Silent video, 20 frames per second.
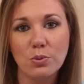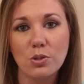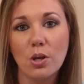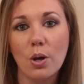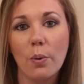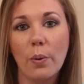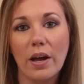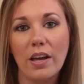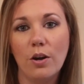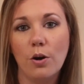
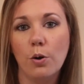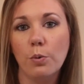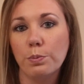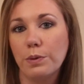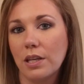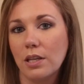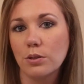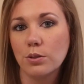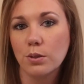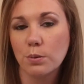So I
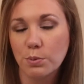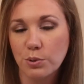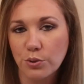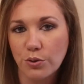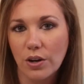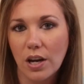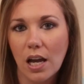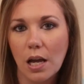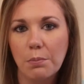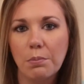hope that you
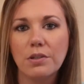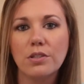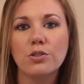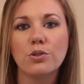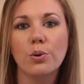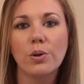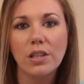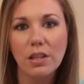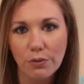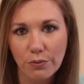subscribe,
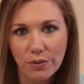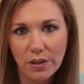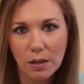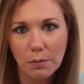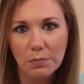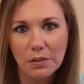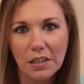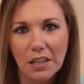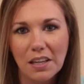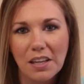join the
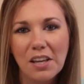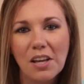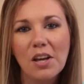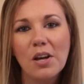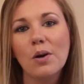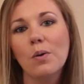family.